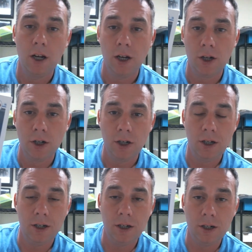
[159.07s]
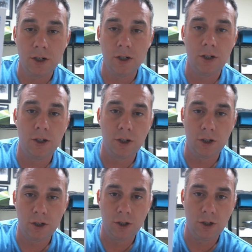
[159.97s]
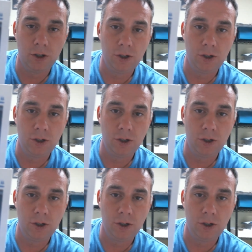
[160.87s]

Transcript: (silence)